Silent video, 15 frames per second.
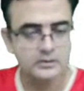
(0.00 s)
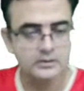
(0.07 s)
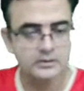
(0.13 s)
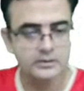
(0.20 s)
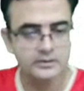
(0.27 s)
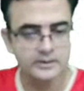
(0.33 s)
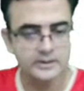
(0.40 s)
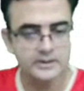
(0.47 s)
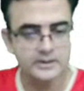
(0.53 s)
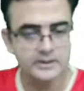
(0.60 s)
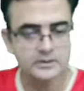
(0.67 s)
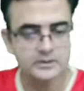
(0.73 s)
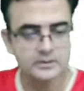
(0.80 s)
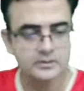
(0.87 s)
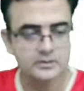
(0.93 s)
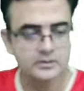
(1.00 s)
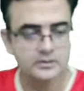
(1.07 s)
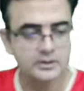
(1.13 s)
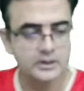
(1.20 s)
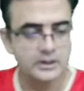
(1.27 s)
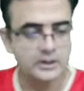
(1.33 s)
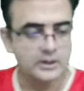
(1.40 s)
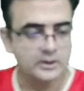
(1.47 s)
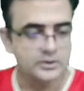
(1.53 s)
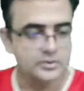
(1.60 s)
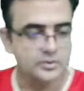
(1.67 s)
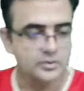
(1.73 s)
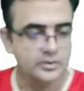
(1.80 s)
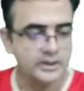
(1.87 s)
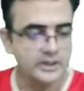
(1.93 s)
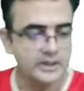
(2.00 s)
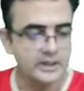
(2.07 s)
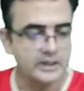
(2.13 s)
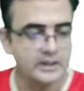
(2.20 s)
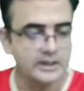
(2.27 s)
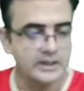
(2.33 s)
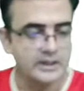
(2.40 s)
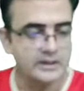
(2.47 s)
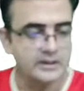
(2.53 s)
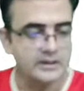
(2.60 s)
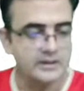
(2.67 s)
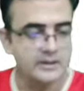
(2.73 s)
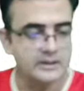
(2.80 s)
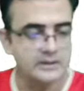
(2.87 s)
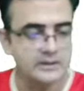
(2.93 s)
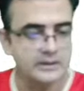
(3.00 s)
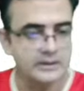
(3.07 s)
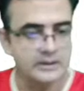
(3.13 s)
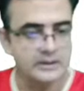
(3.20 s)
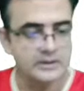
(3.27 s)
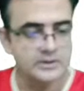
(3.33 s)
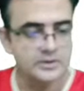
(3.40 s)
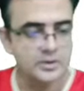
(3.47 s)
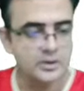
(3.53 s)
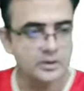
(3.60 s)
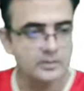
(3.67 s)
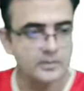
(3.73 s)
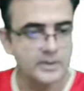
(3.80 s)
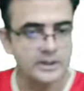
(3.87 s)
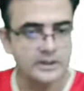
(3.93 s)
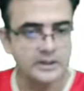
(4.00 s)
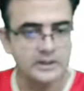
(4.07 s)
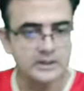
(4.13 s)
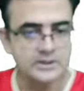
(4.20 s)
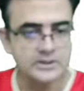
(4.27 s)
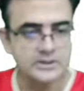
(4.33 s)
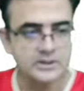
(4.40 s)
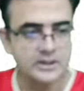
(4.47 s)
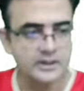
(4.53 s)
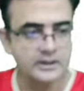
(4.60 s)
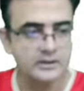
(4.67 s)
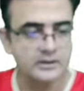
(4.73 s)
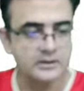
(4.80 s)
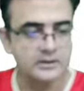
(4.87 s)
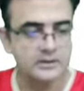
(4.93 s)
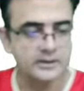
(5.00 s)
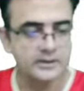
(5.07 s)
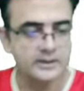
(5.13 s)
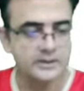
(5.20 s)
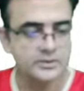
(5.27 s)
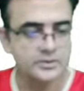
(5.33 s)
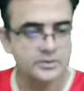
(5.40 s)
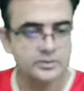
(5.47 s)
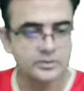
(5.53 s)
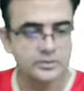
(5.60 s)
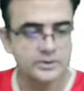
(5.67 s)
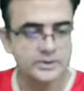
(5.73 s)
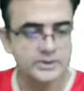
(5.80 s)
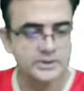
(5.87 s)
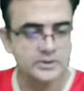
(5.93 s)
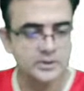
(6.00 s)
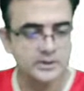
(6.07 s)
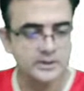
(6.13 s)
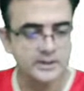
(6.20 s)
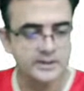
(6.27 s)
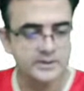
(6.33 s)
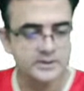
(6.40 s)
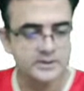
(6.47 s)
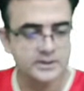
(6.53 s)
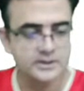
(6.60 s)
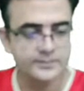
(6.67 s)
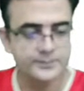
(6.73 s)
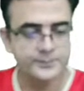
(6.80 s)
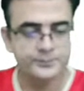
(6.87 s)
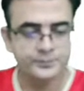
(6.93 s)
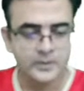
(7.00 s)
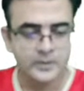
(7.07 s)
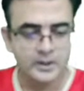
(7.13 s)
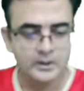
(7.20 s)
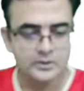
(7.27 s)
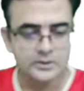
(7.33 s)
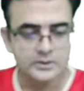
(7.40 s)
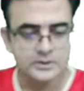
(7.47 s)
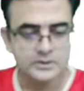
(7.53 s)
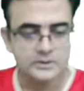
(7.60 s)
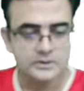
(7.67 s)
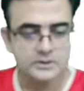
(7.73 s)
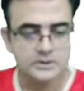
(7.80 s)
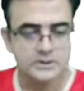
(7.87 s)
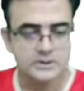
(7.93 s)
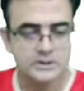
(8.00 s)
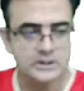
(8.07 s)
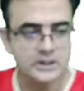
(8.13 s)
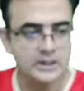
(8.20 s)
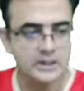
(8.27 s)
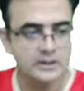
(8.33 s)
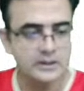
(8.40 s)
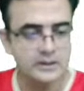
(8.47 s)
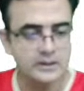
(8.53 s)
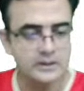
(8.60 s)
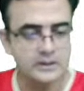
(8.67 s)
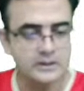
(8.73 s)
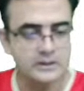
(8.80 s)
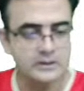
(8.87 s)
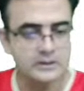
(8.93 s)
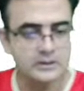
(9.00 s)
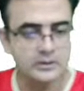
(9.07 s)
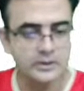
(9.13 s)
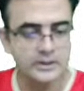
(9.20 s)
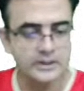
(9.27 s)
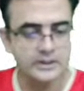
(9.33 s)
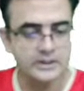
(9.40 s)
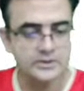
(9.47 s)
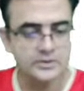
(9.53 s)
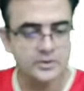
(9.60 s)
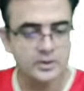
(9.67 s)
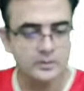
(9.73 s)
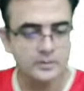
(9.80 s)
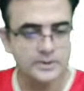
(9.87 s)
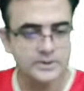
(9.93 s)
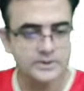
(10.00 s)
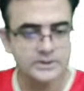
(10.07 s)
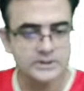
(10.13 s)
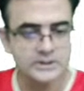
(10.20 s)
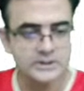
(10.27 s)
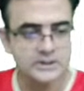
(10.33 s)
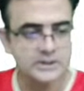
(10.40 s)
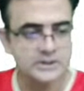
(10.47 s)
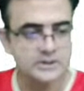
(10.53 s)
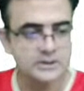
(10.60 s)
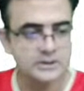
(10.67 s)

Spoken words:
Right. So A and D is wrong, but A is correct. Right. So this is not the answer. C and D. Okay, D is wrong, but C is